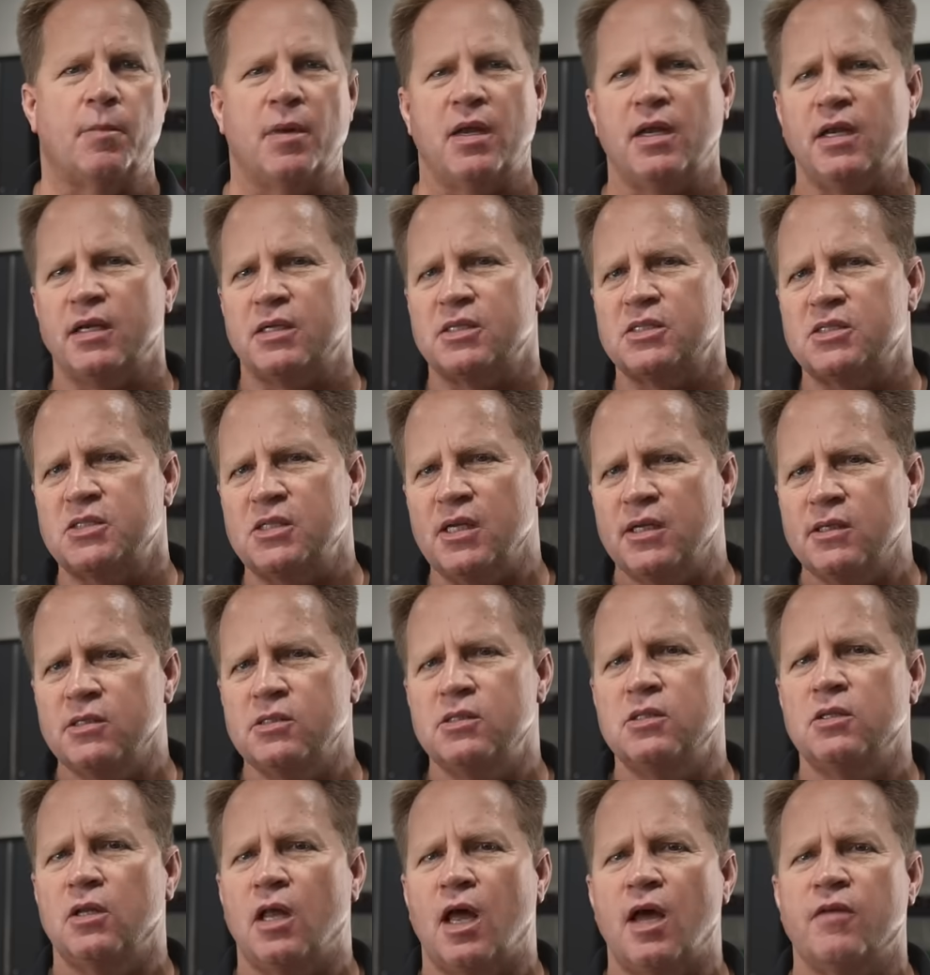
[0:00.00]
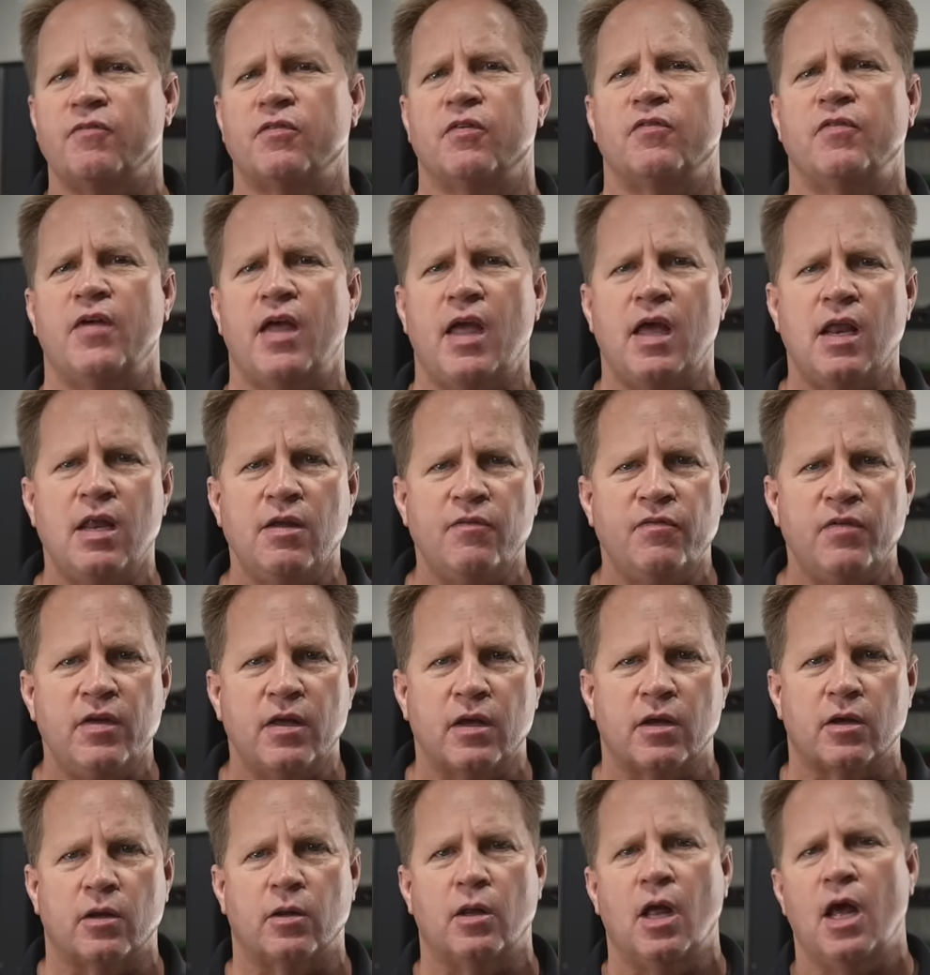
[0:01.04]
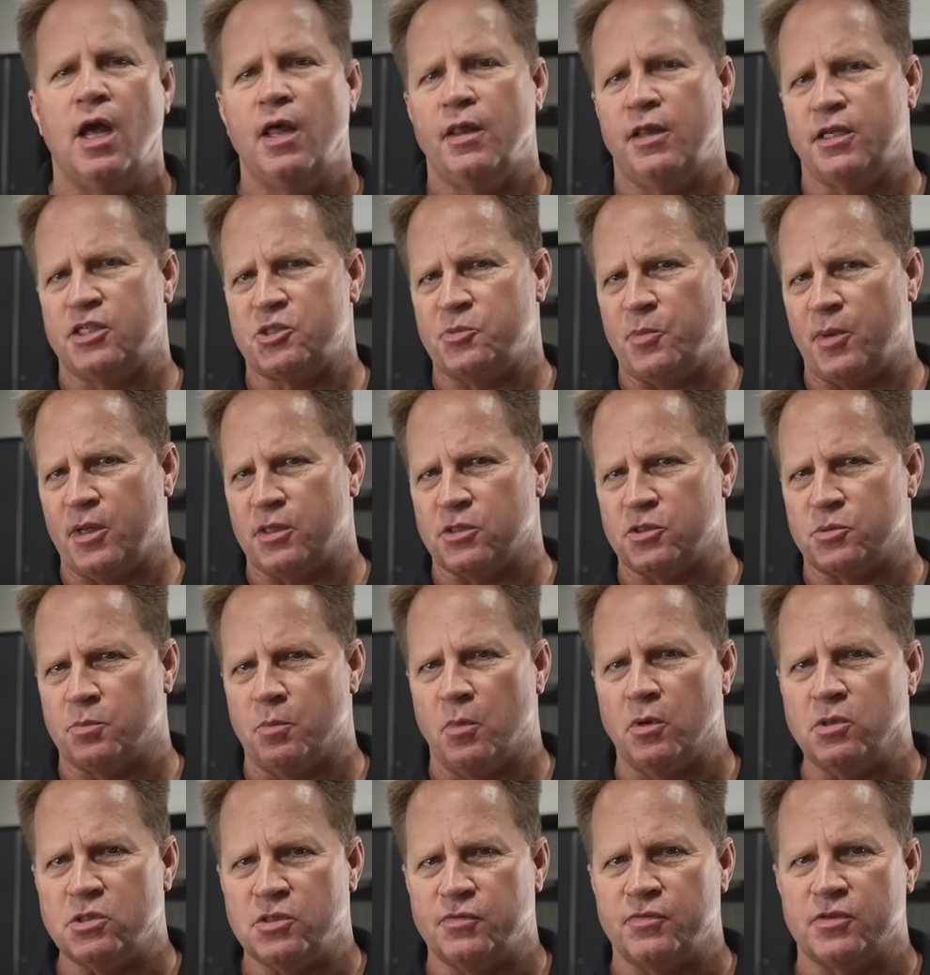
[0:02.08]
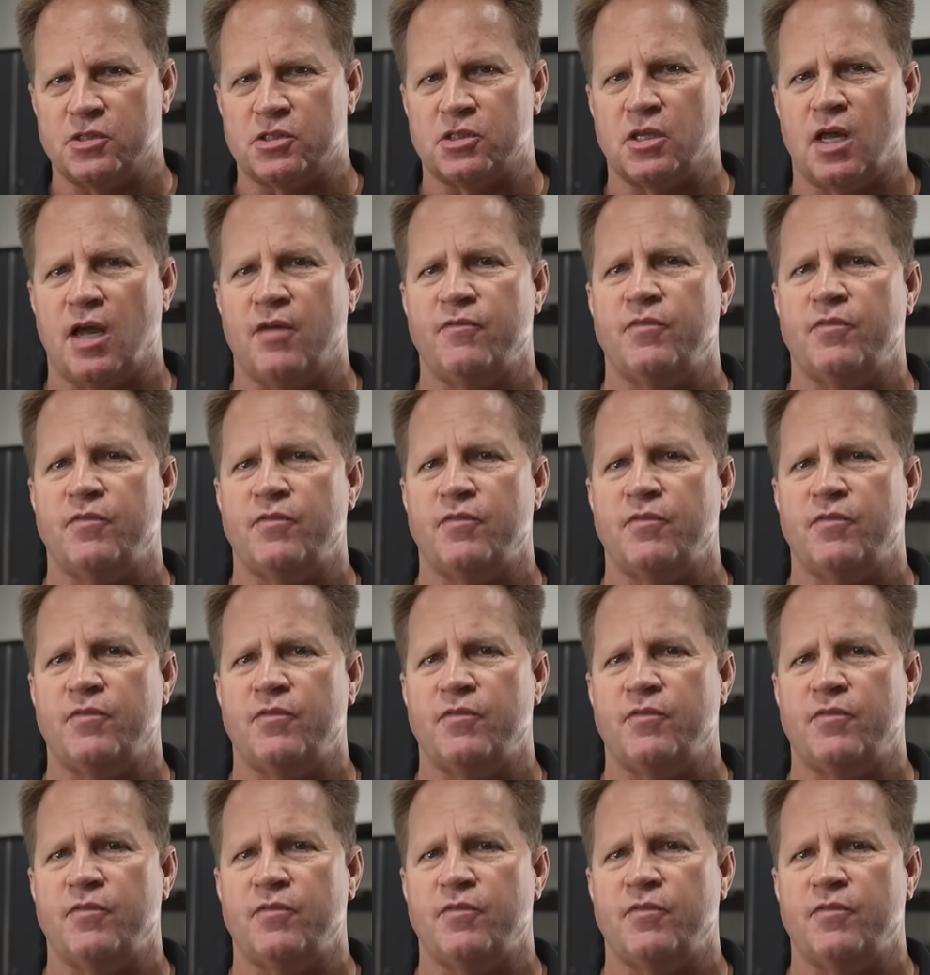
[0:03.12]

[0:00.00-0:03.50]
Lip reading: and extends the life of any vehicle that spends most of its life